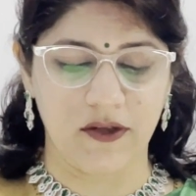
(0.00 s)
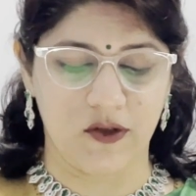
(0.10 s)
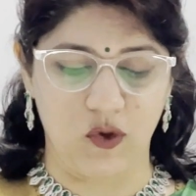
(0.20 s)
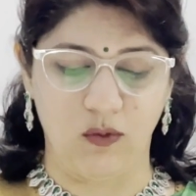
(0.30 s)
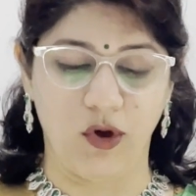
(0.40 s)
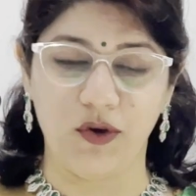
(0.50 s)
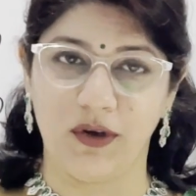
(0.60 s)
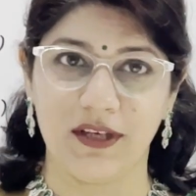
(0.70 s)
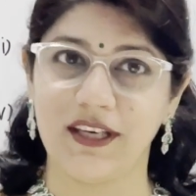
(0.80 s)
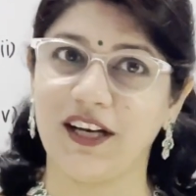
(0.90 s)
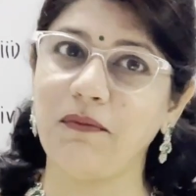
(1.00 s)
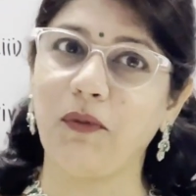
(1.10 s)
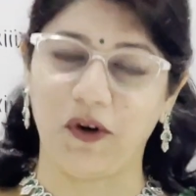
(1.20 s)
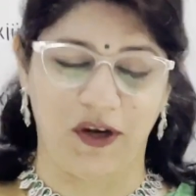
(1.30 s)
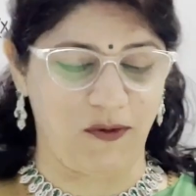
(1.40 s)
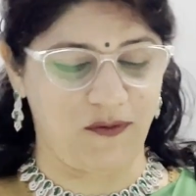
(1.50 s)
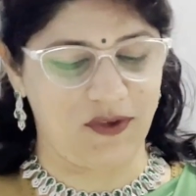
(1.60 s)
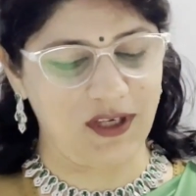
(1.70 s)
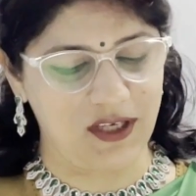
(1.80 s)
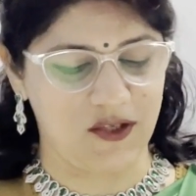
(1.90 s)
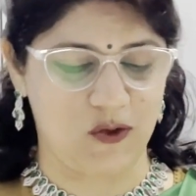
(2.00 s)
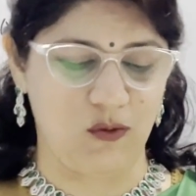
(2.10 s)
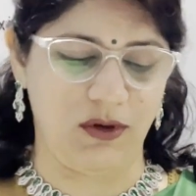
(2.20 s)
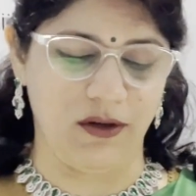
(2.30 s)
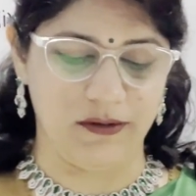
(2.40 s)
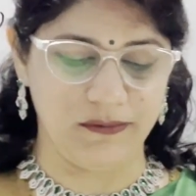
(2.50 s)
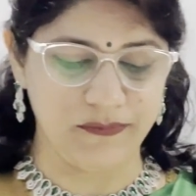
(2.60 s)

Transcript: test tube, or you can say at the bottom of the test tube here.